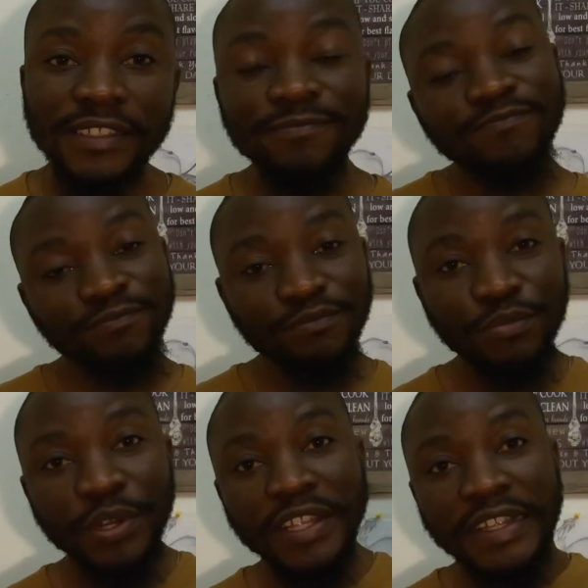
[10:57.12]
whatever
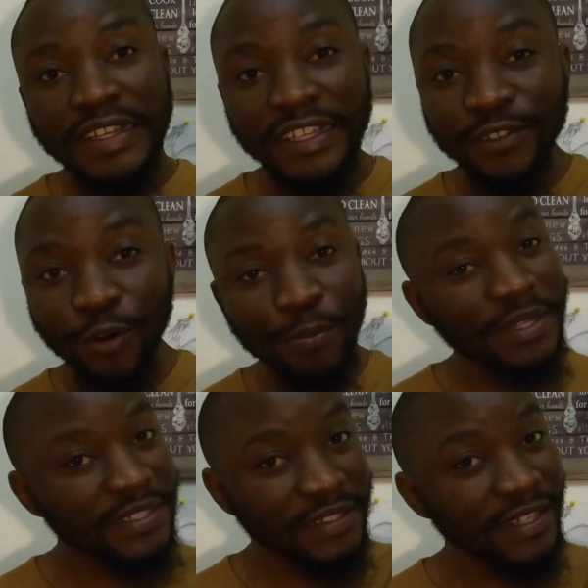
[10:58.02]
videos you want me to
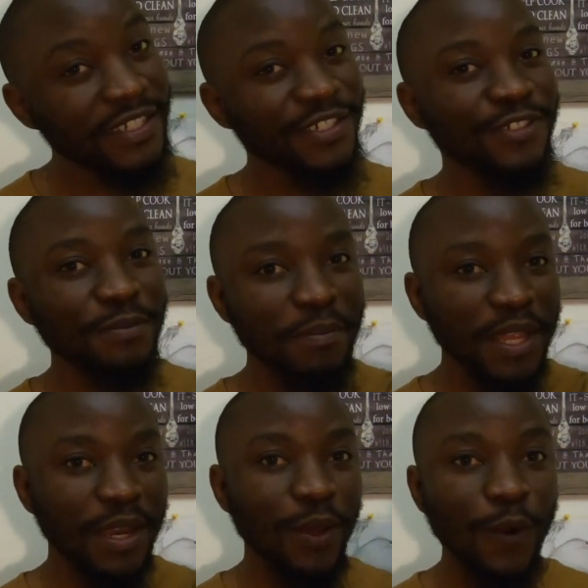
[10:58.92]
make,
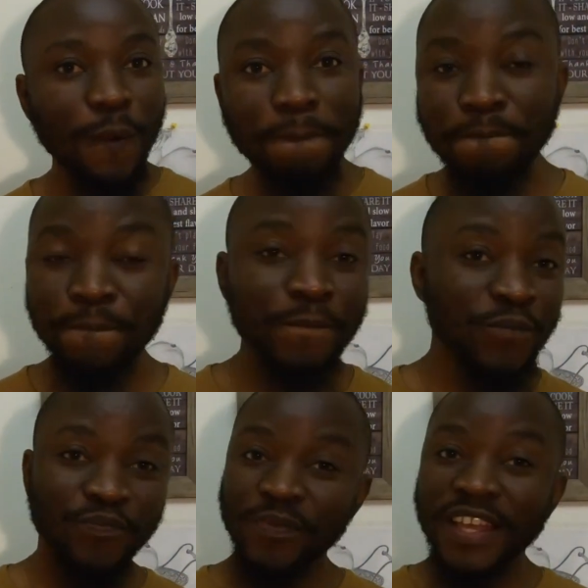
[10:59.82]
just put it in the comment
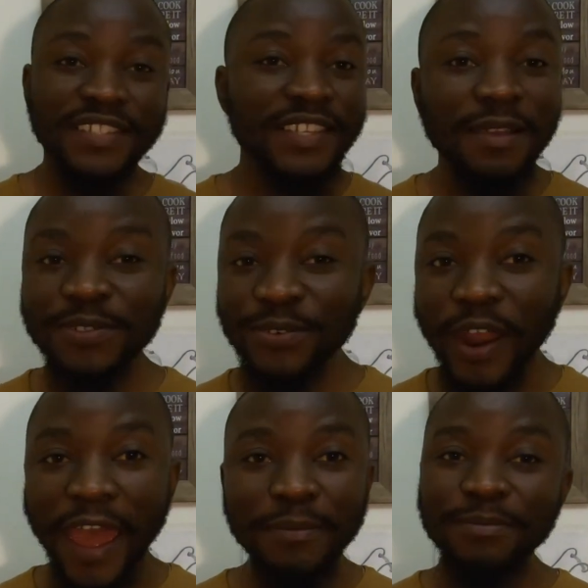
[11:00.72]
section below. Let
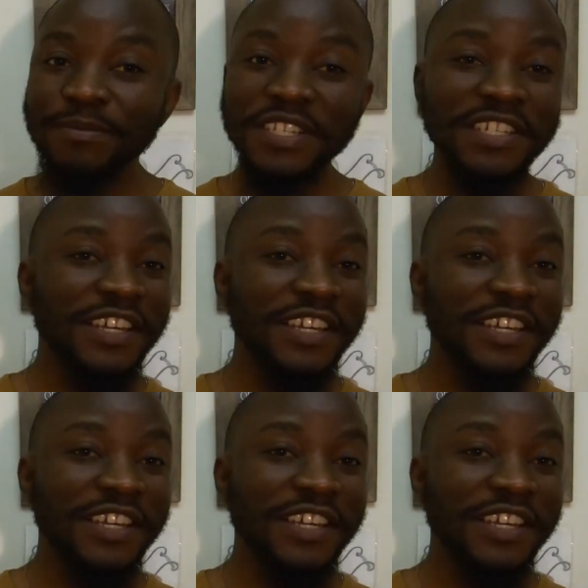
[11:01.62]
me know.